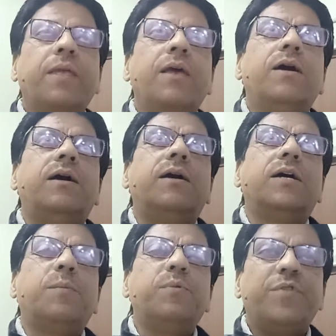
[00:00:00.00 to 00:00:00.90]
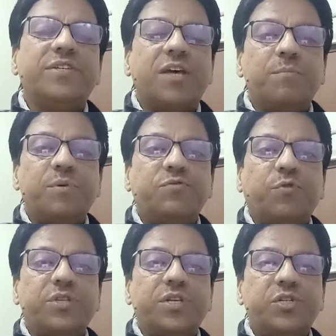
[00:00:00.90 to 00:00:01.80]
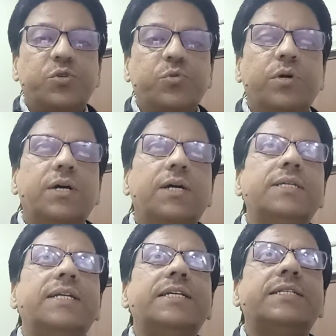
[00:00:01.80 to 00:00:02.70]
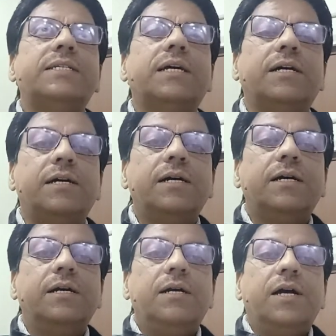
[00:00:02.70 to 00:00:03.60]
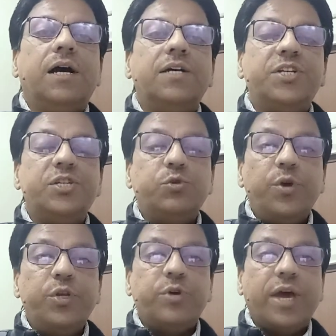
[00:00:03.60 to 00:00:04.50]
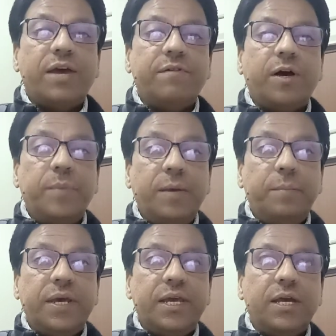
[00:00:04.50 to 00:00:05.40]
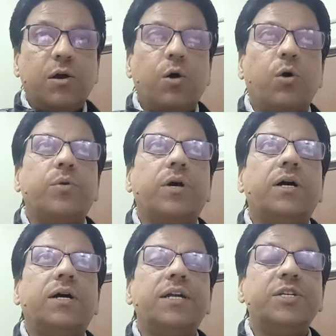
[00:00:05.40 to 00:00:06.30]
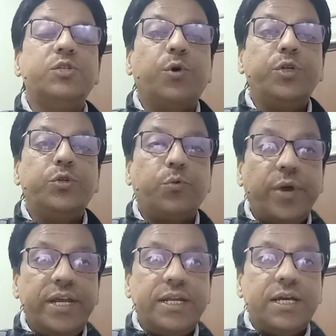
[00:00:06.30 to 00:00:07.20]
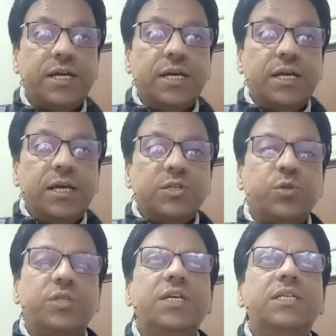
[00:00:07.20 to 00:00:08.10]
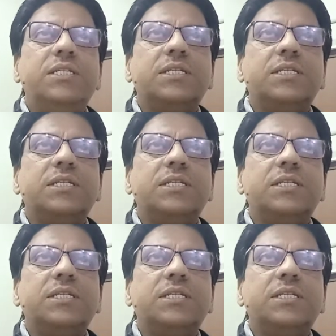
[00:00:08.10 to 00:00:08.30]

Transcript: A couple of examples for this too. That is, she's going to have a baby, or it is going to rain. So these